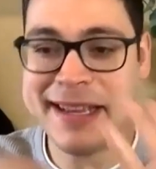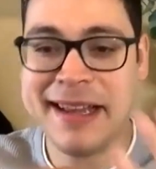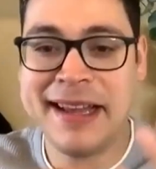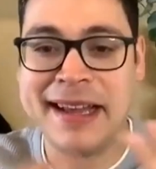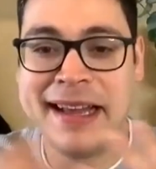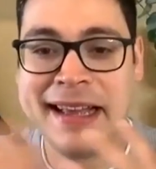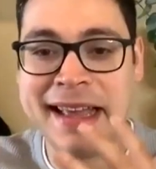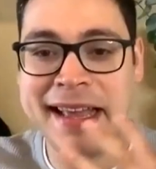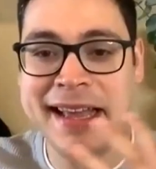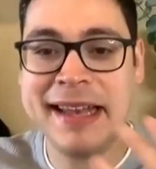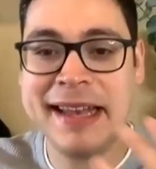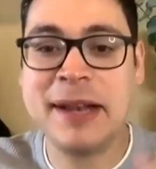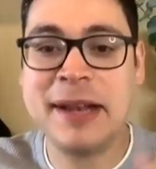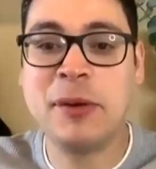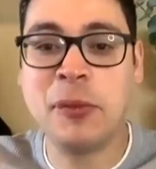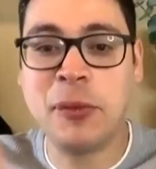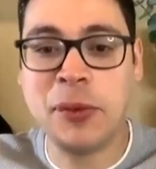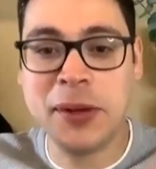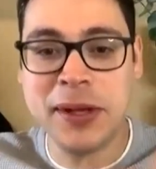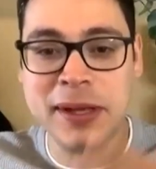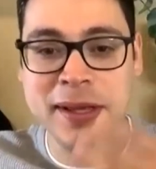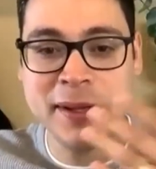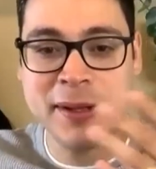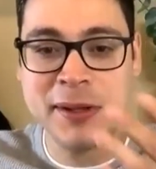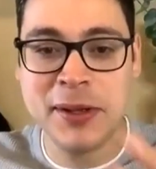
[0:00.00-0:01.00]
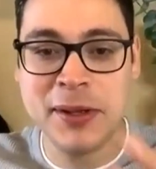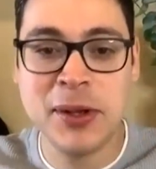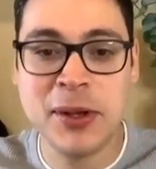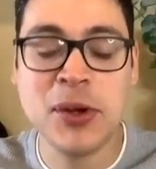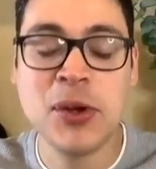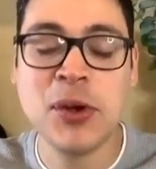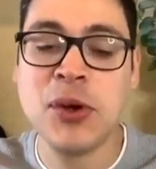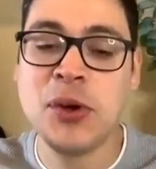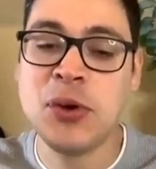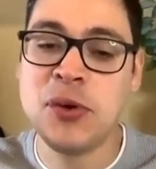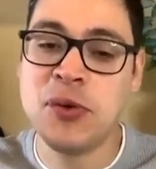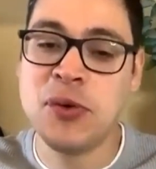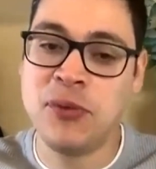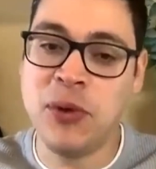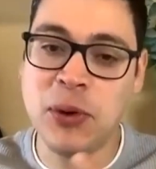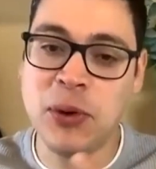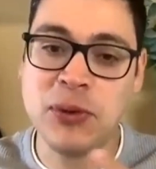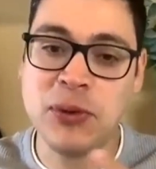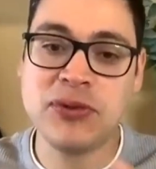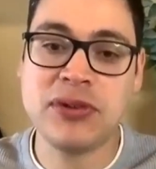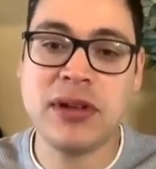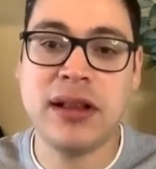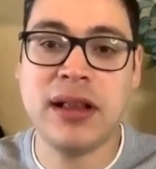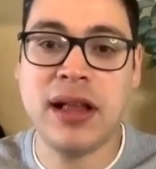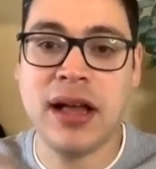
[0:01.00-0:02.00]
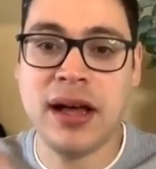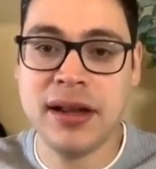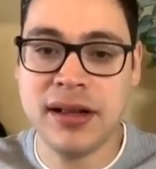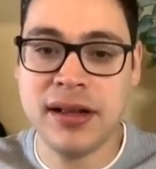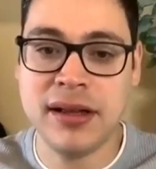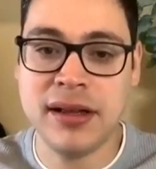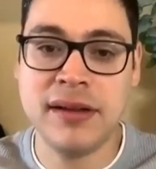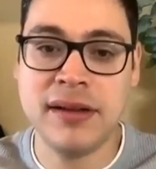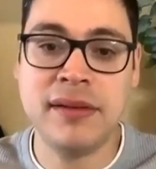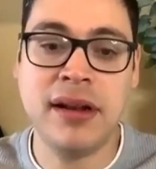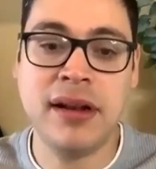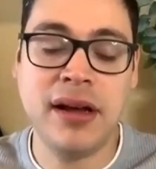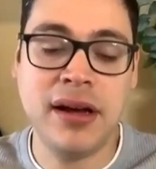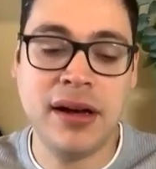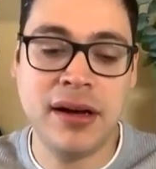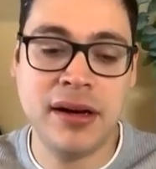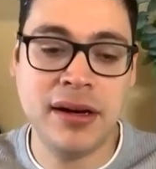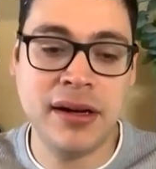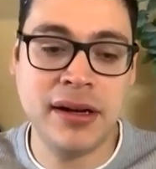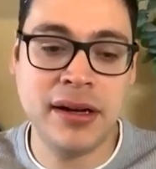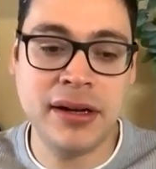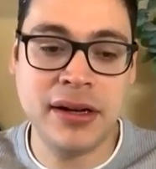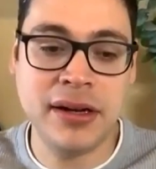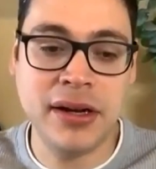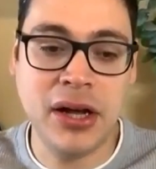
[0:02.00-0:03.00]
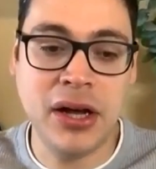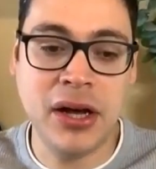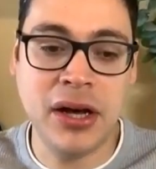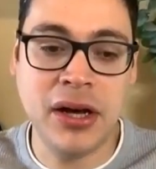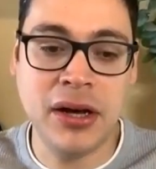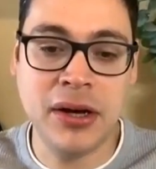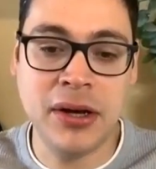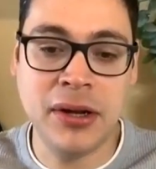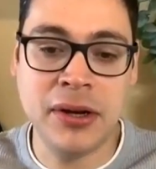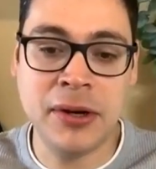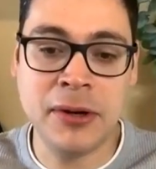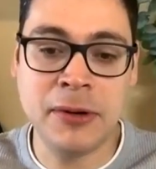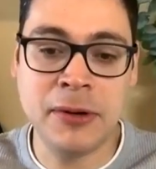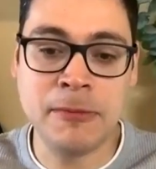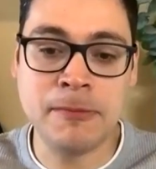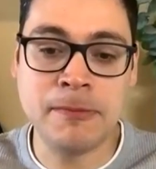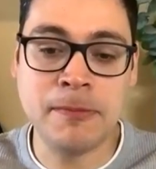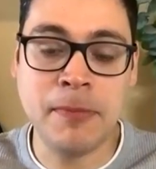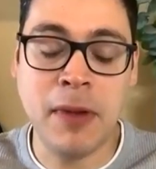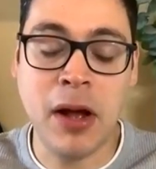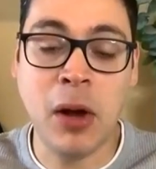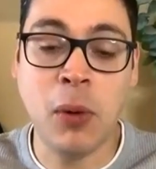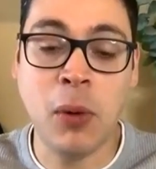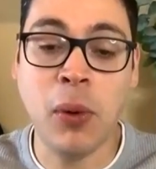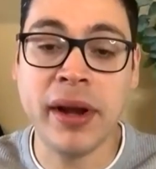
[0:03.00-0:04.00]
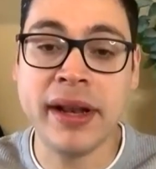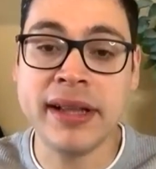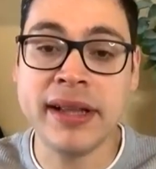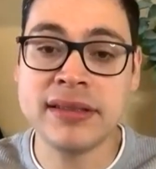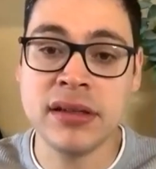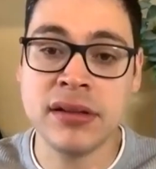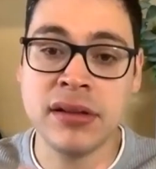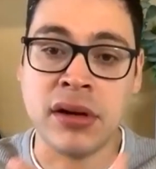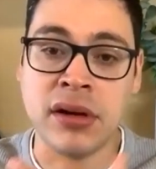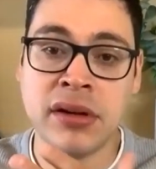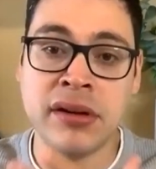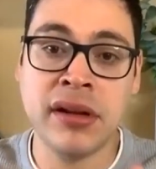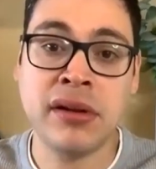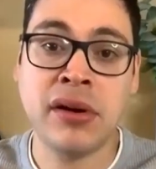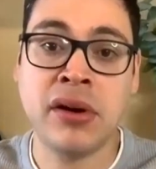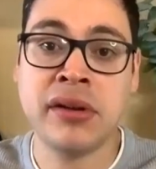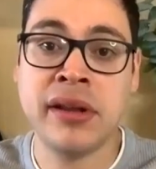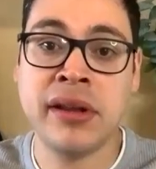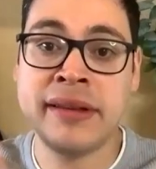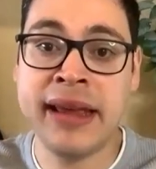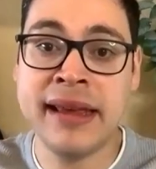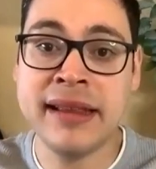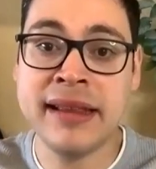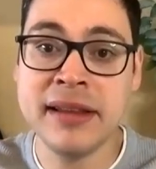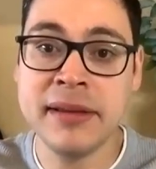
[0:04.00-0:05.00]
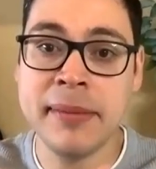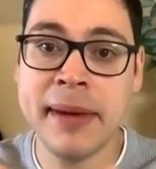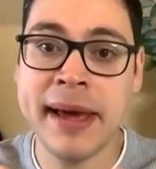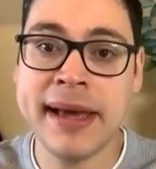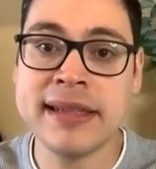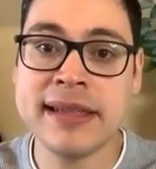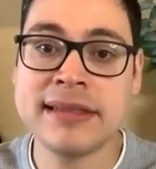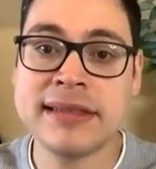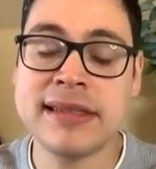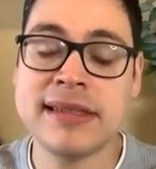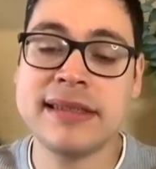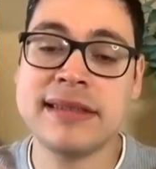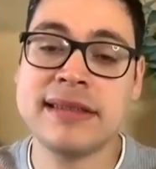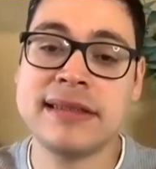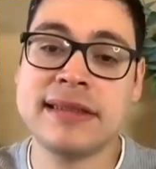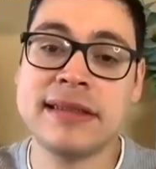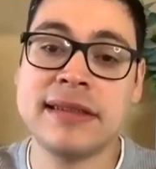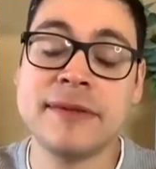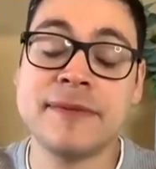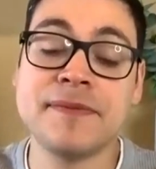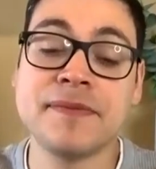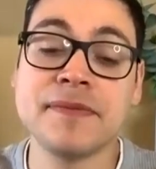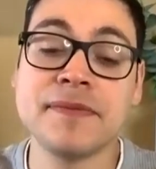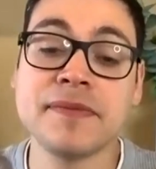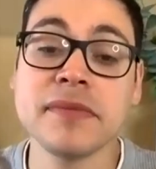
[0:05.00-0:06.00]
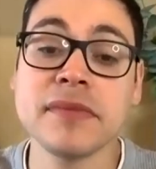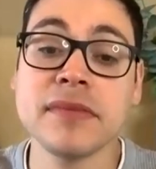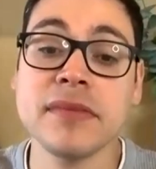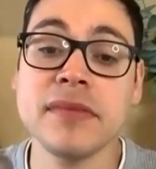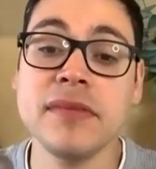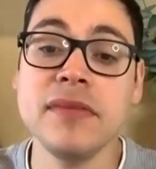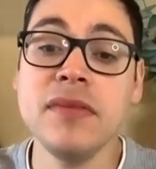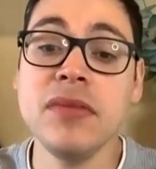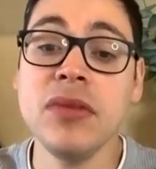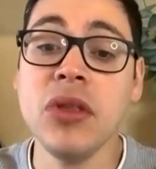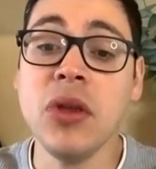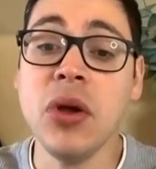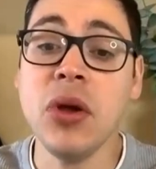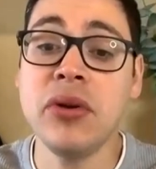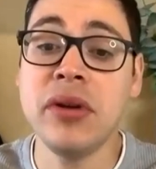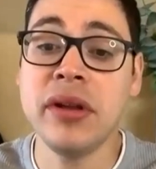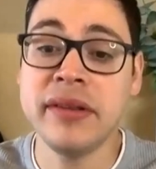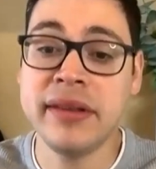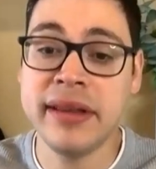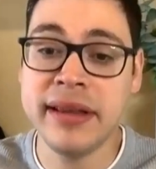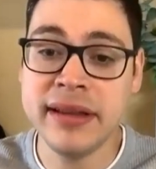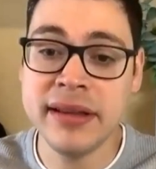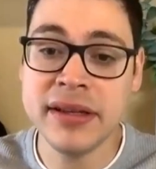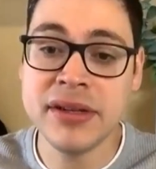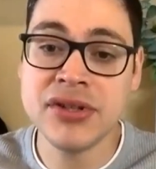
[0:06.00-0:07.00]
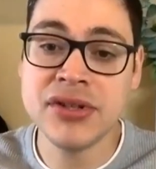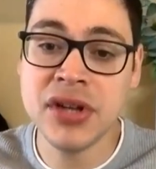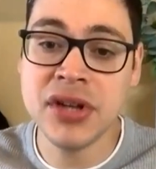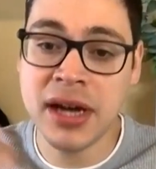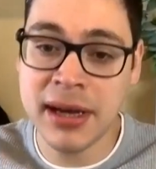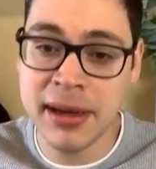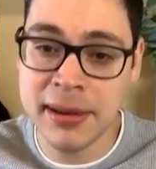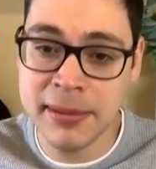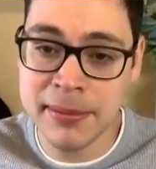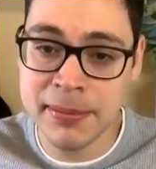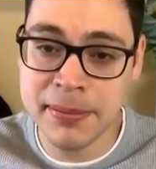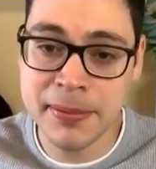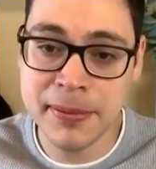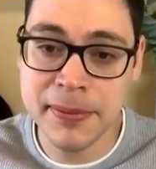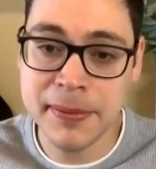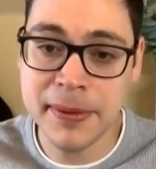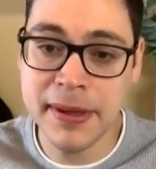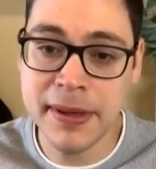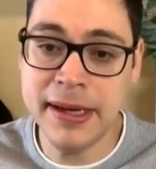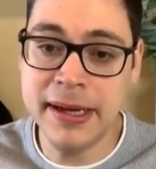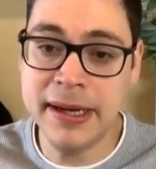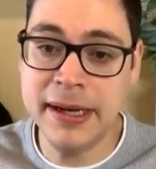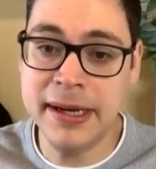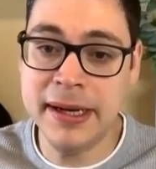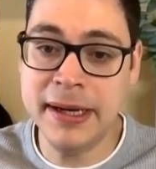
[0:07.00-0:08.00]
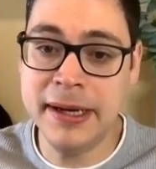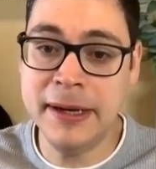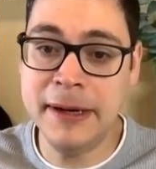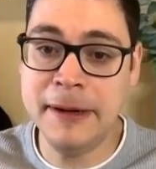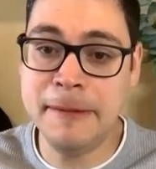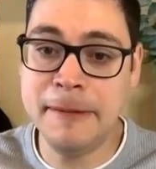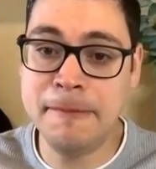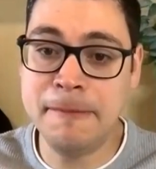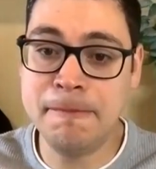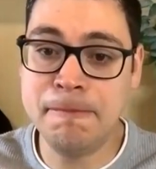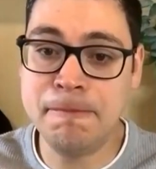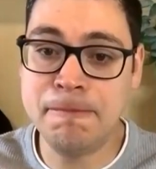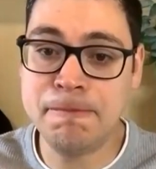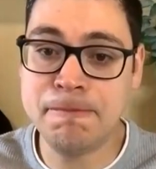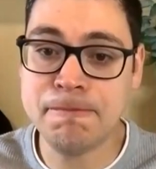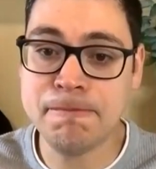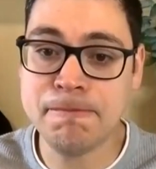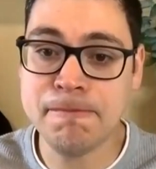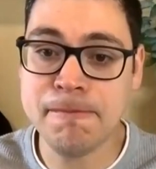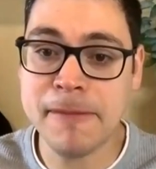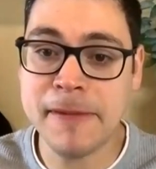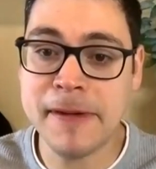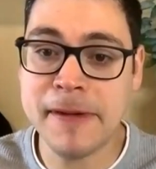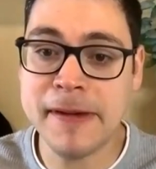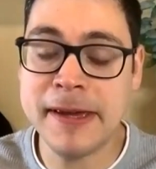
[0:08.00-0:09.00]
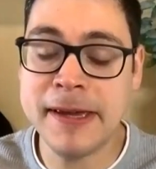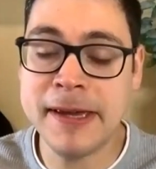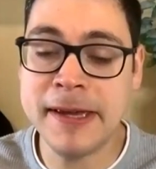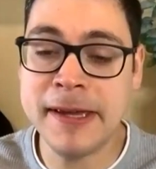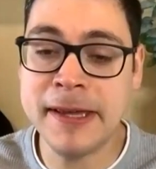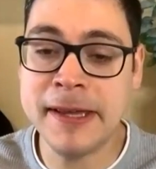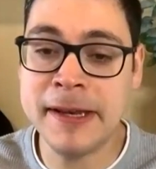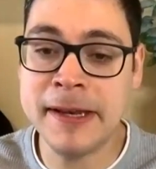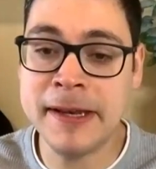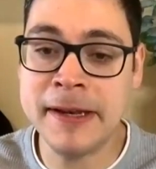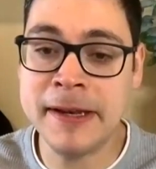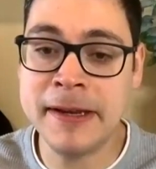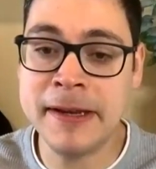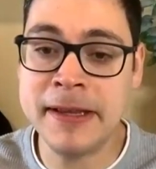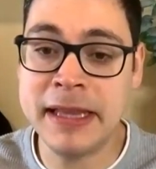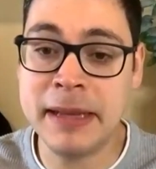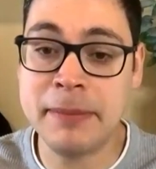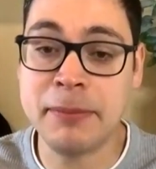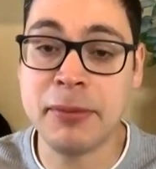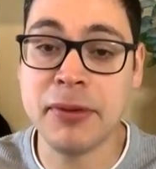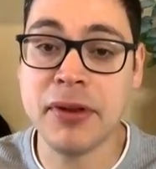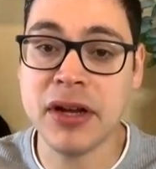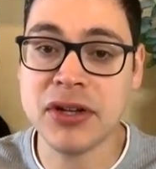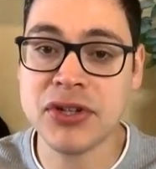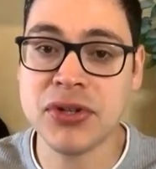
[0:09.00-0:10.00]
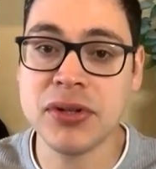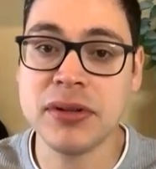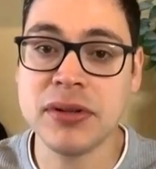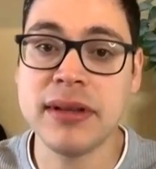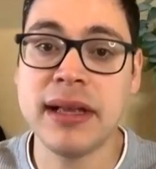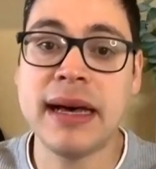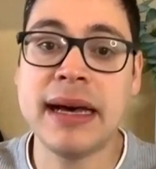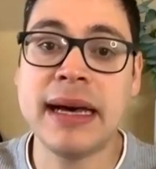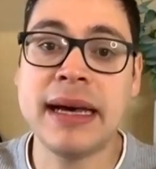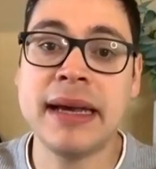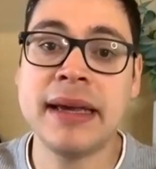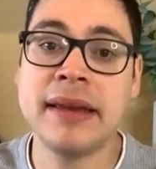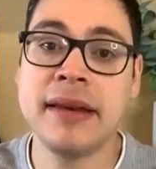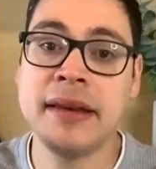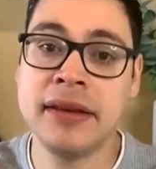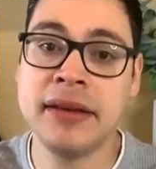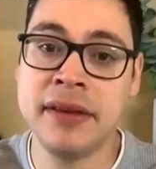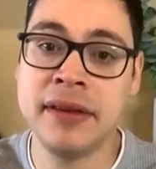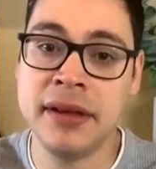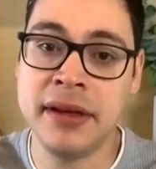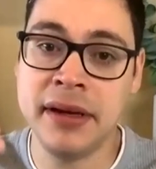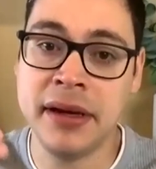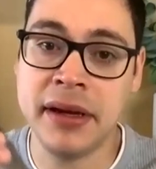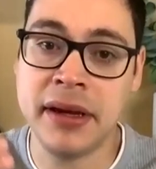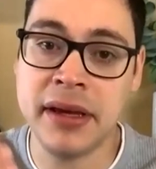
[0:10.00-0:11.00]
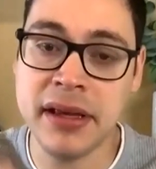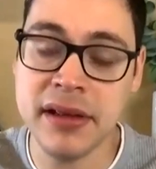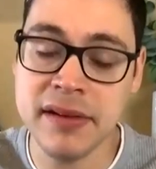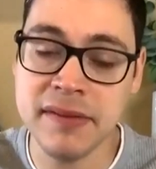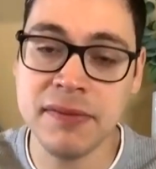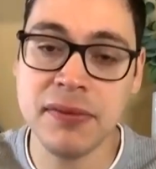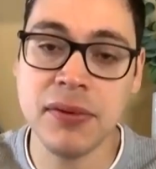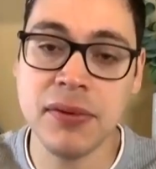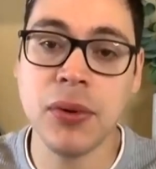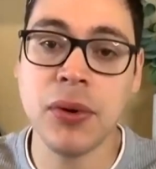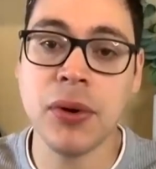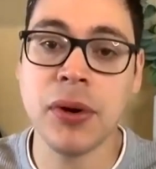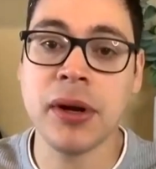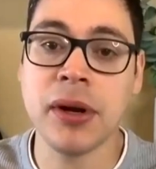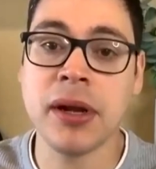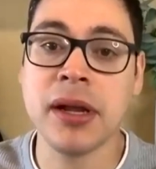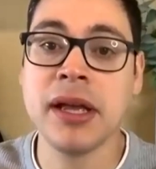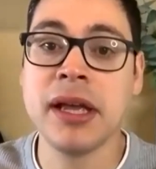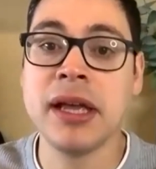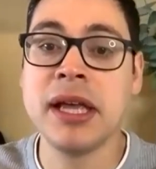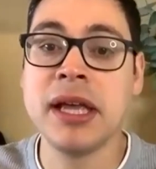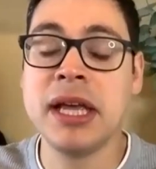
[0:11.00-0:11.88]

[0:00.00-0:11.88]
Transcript: uh, again we focus a lot on um, on on, on what is on a, on a daily basis, on a daily job. Um, in in the production line and the kill floor.